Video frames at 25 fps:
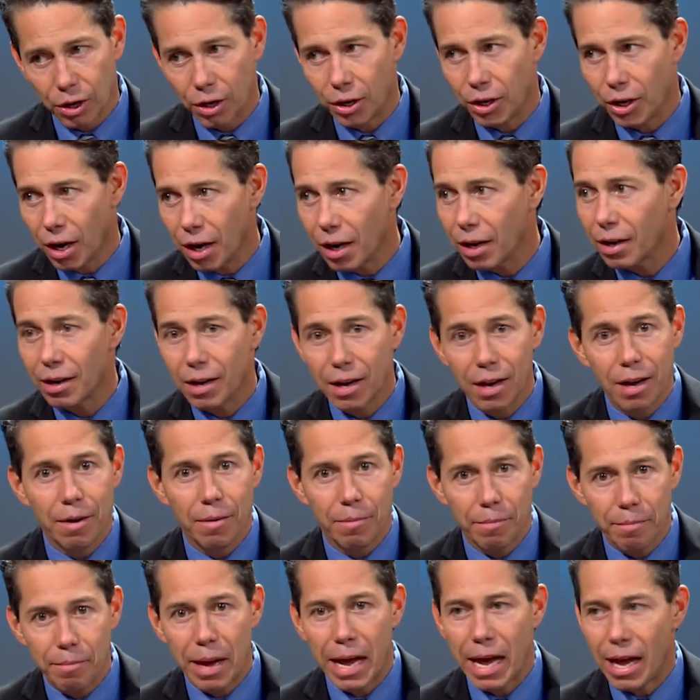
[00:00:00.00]
a young
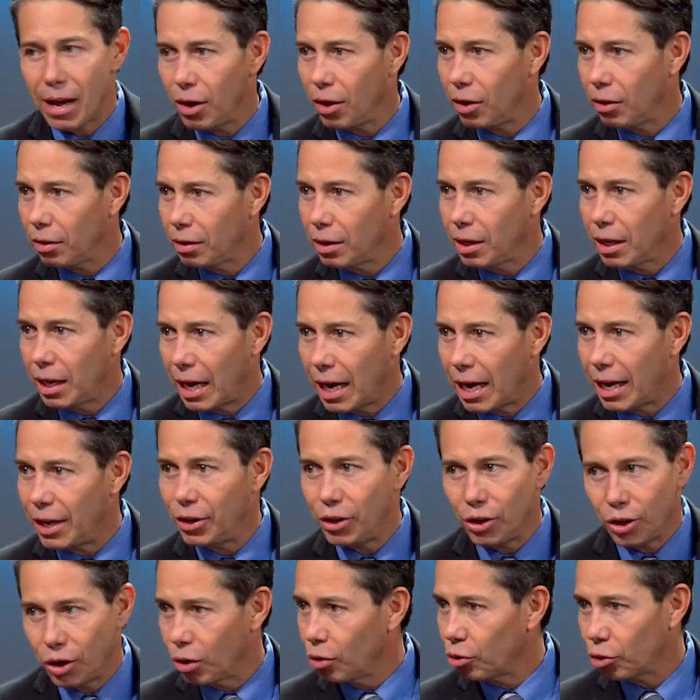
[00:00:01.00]
male and
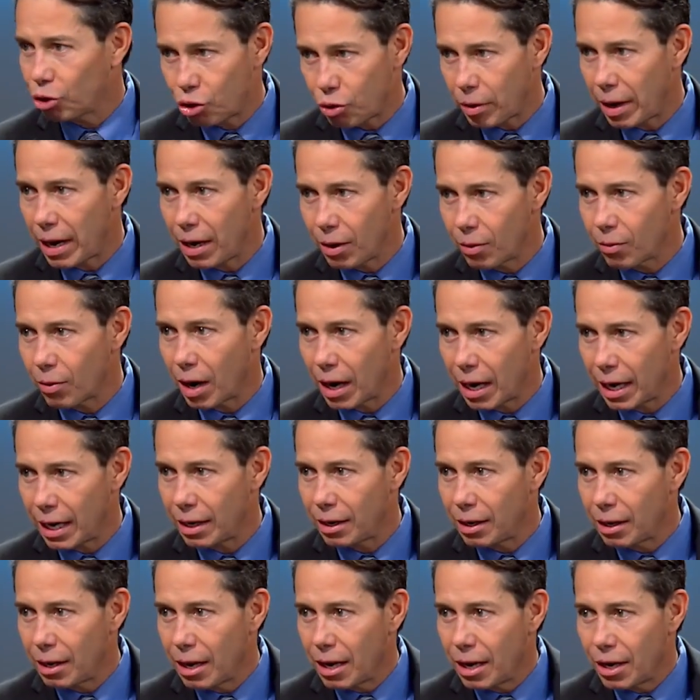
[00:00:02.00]
you don't train right,
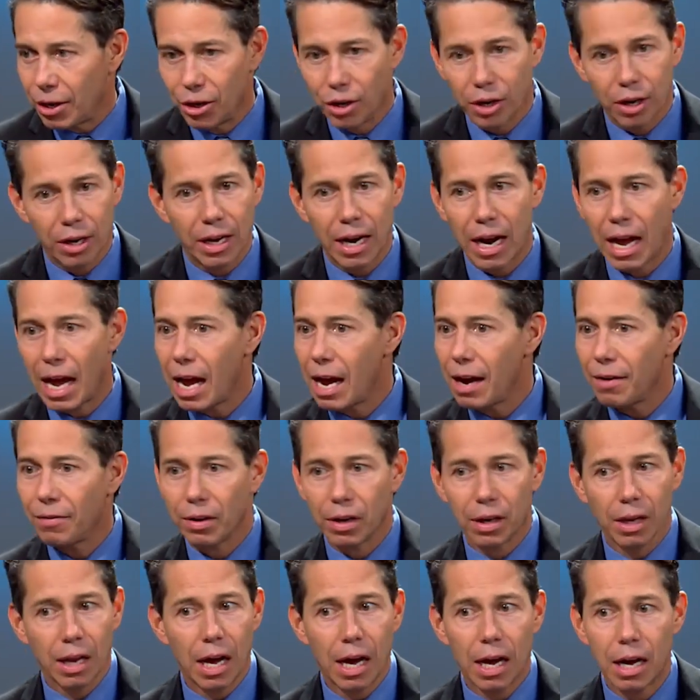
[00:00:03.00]
you're going to have a
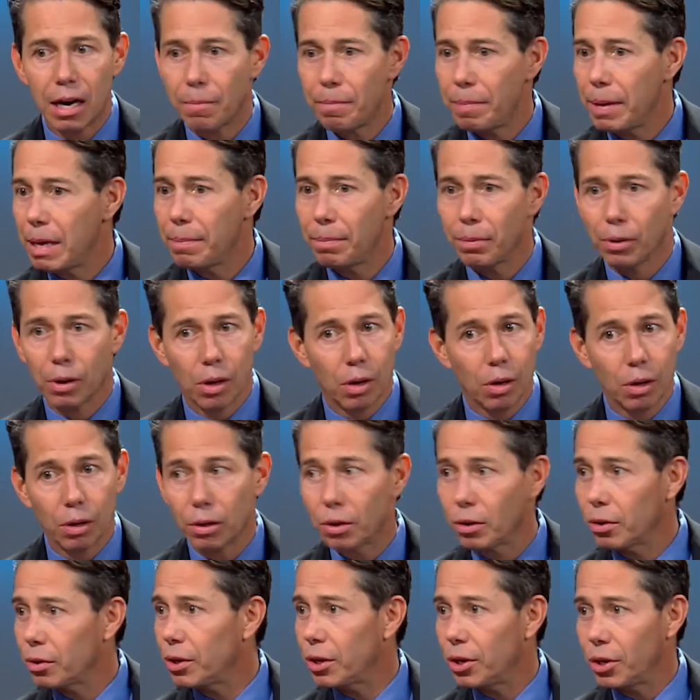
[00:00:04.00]
lot of people
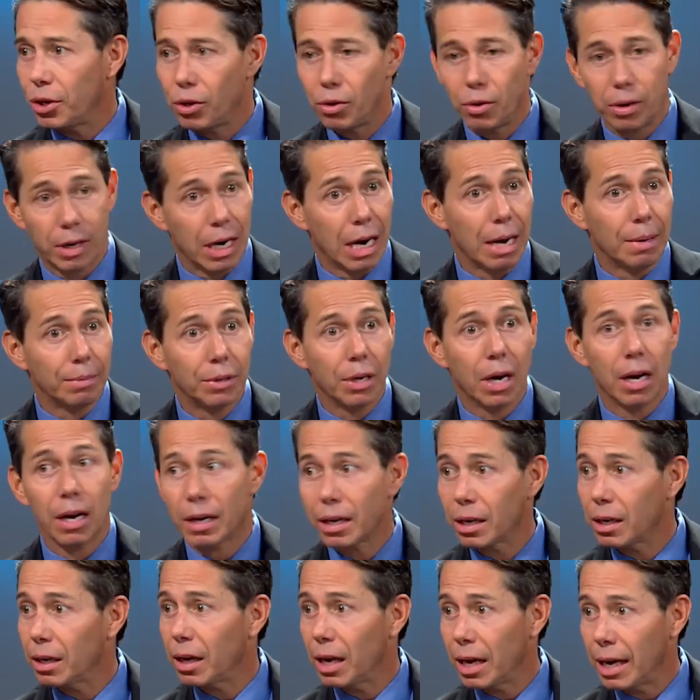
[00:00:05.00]
older than you, and I'm
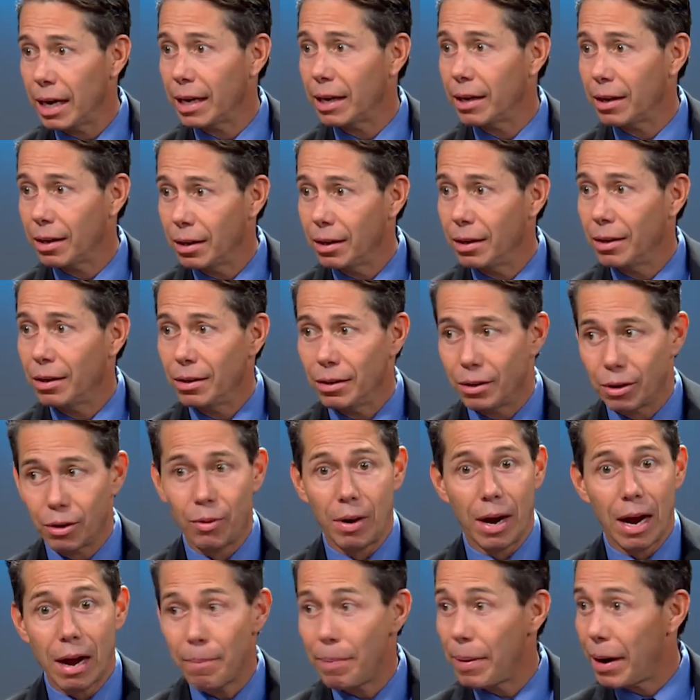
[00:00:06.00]
talking like
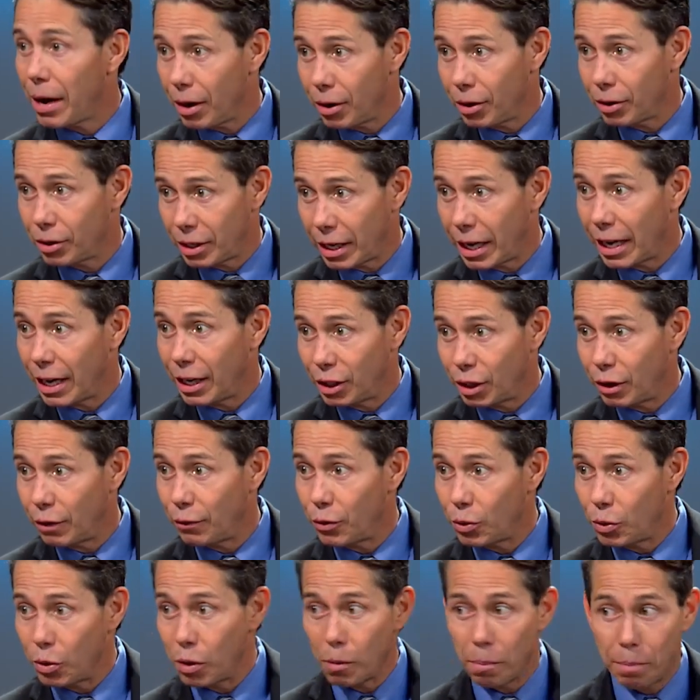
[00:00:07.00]
grandparents' age, if
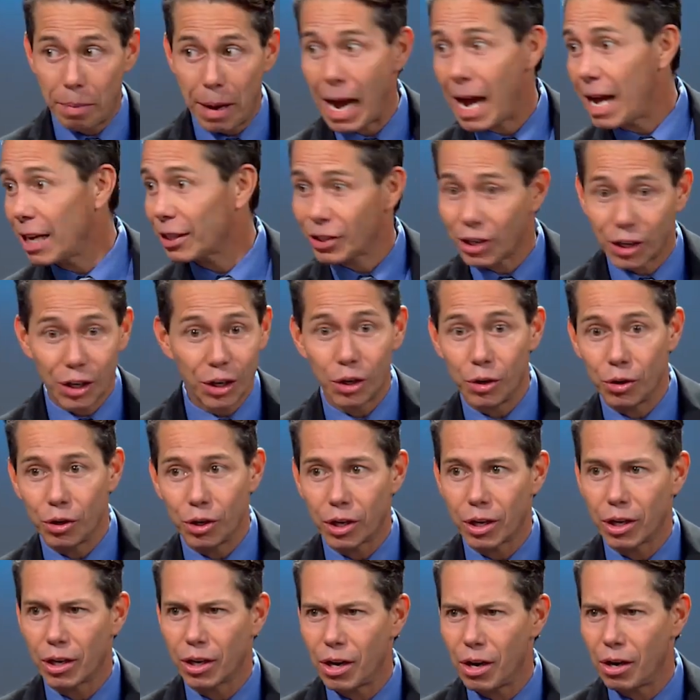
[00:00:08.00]
you will, passing you, and you're
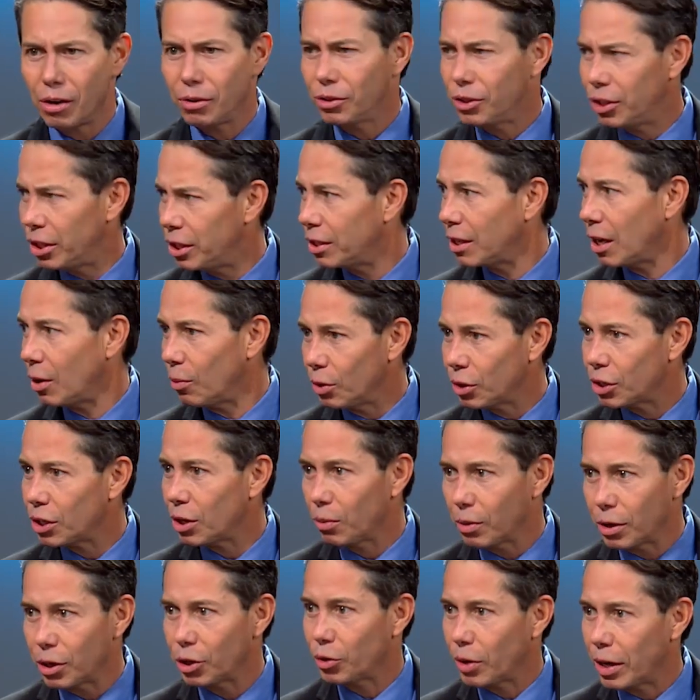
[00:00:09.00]
going to go, geez, I wish I
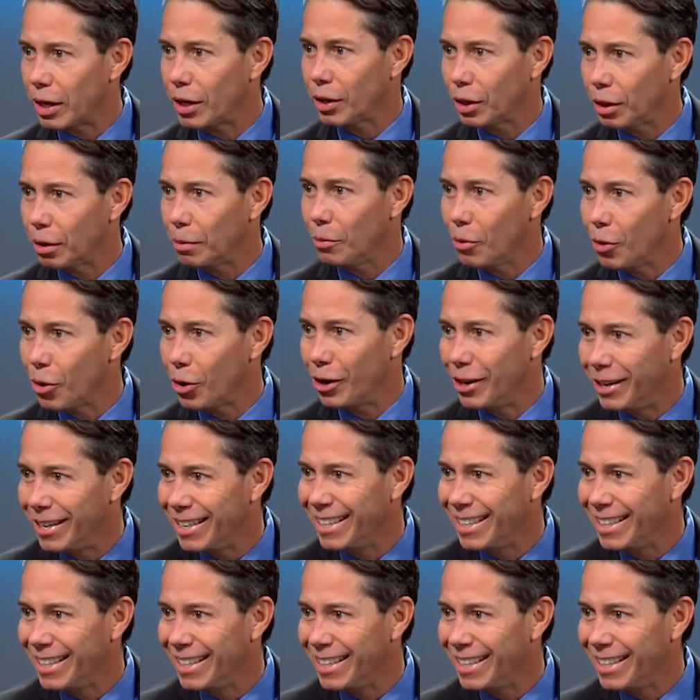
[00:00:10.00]
would have trained a little more.